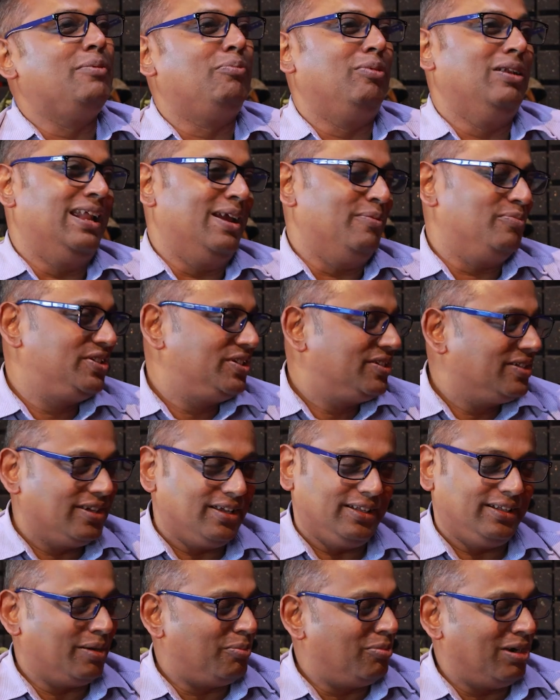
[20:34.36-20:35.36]
Multiple names.
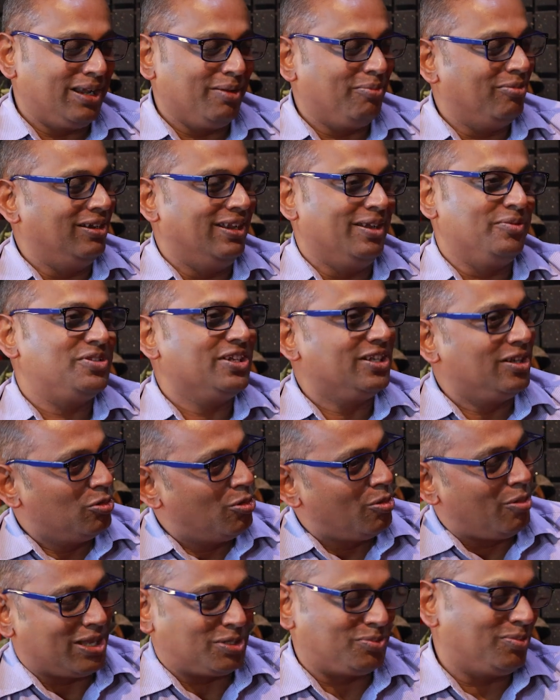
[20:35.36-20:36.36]
There are multiple names. It will
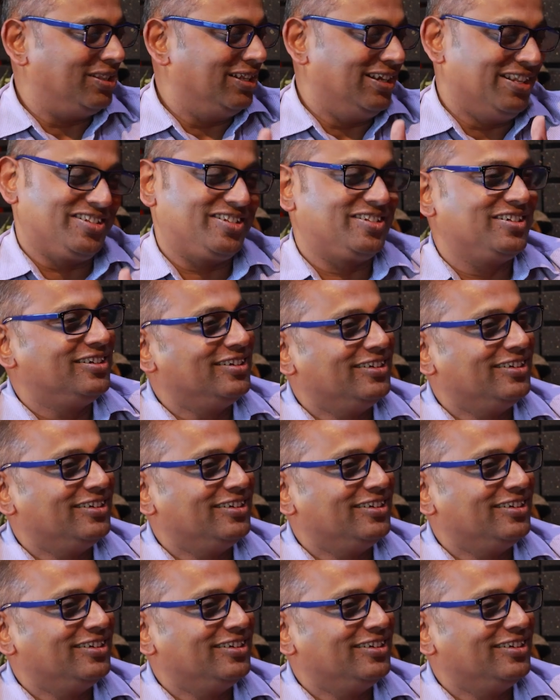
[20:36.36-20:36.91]
go as per the list.